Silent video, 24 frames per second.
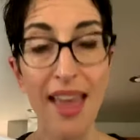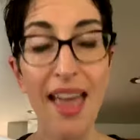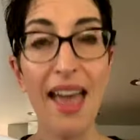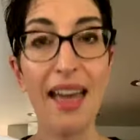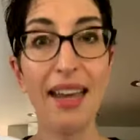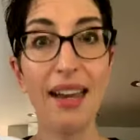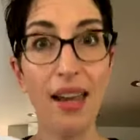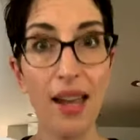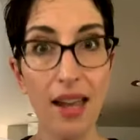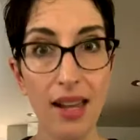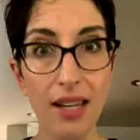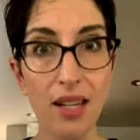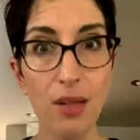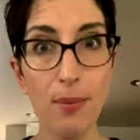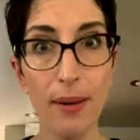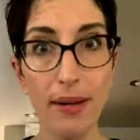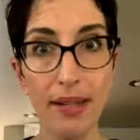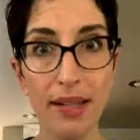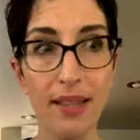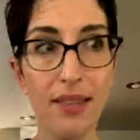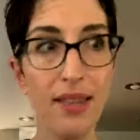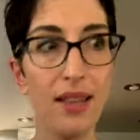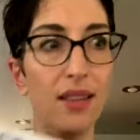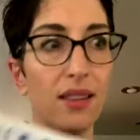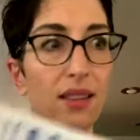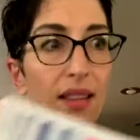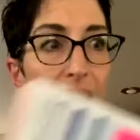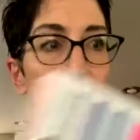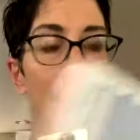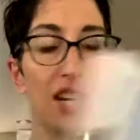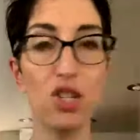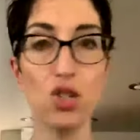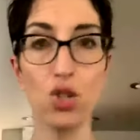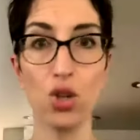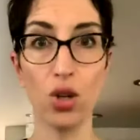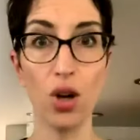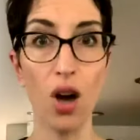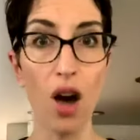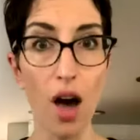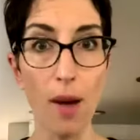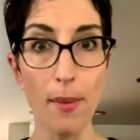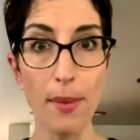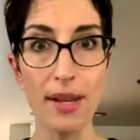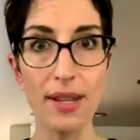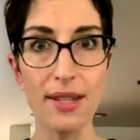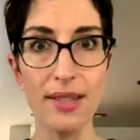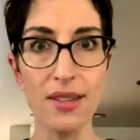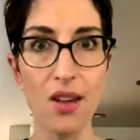and anybody that likes or
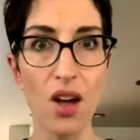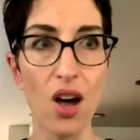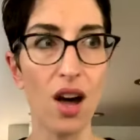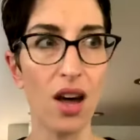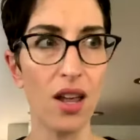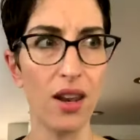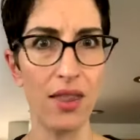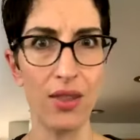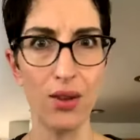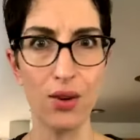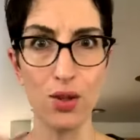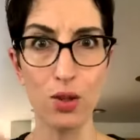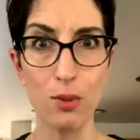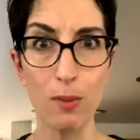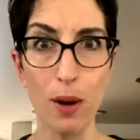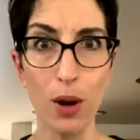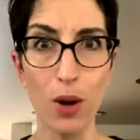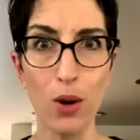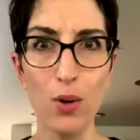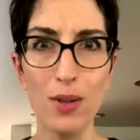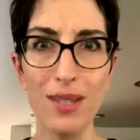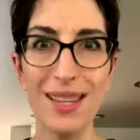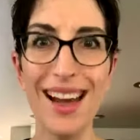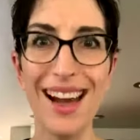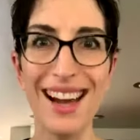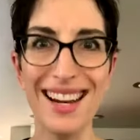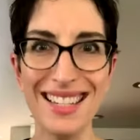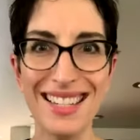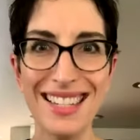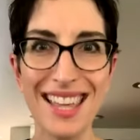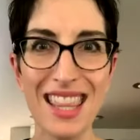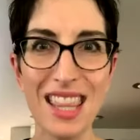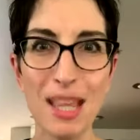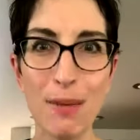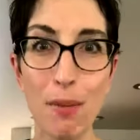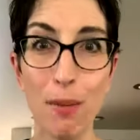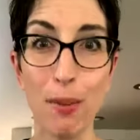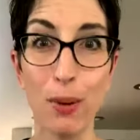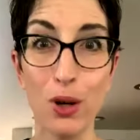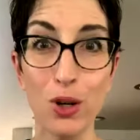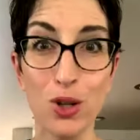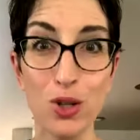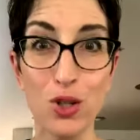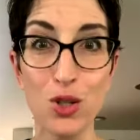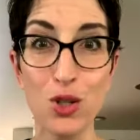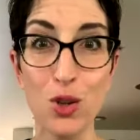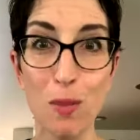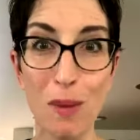comments on those posts, I send them a
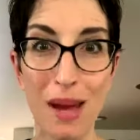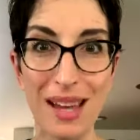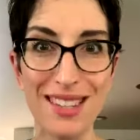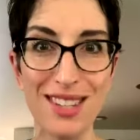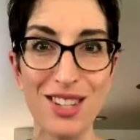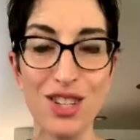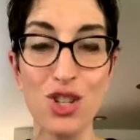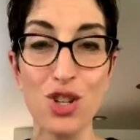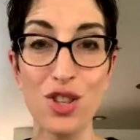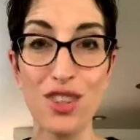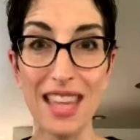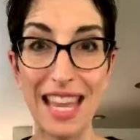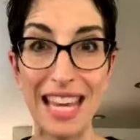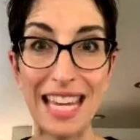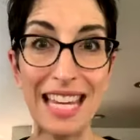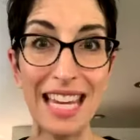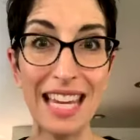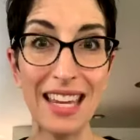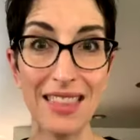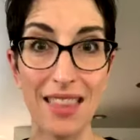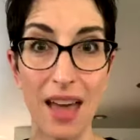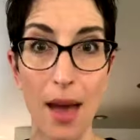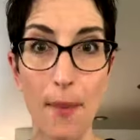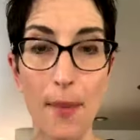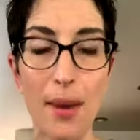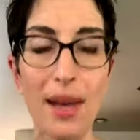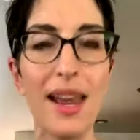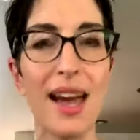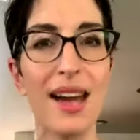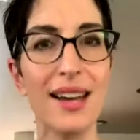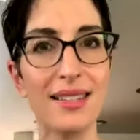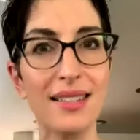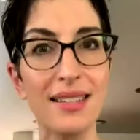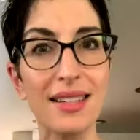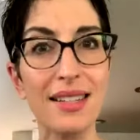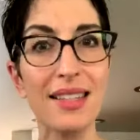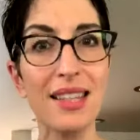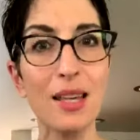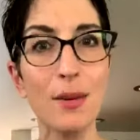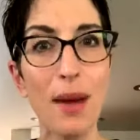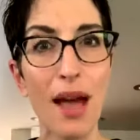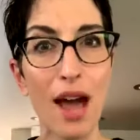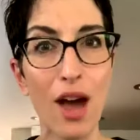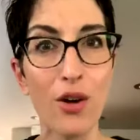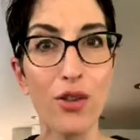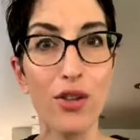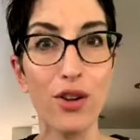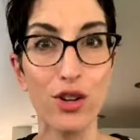personal message thanking them and asking them
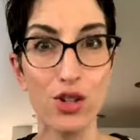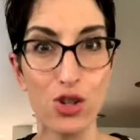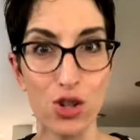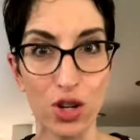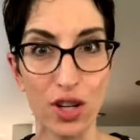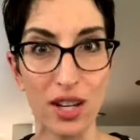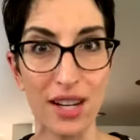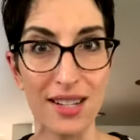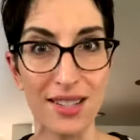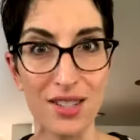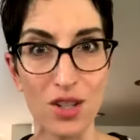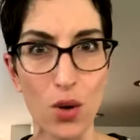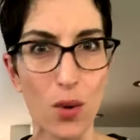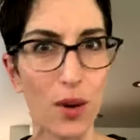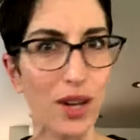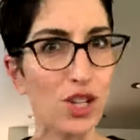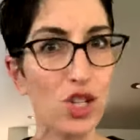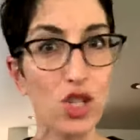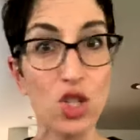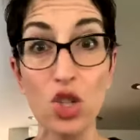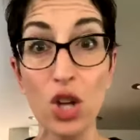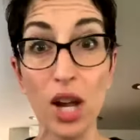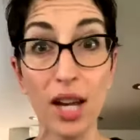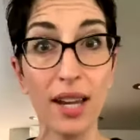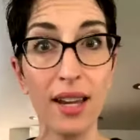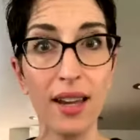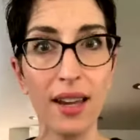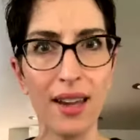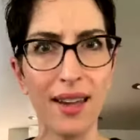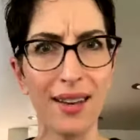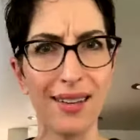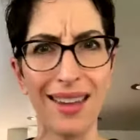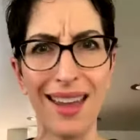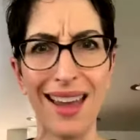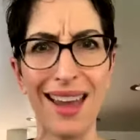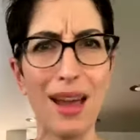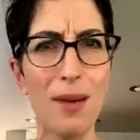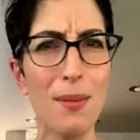how their journey is going. Just checking in, okay?